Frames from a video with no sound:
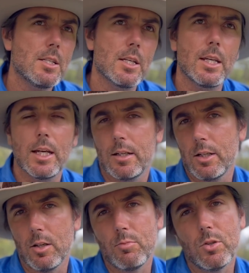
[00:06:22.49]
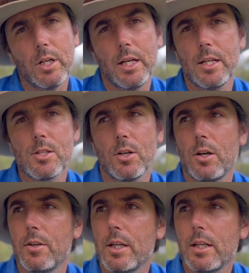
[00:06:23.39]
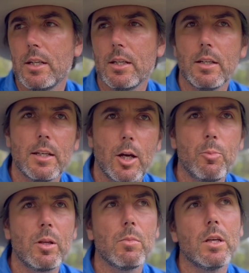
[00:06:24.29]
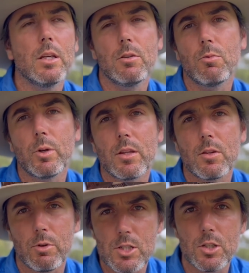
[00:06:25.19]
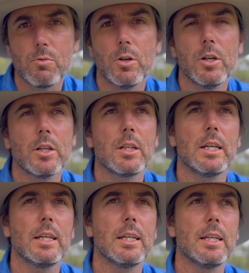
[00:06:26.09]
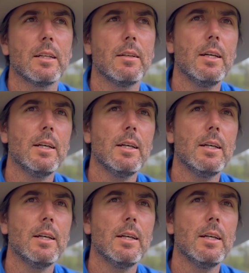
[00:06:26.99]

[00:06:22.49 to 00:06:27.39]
to get a lot more hands-on in helping me with the rescue work and,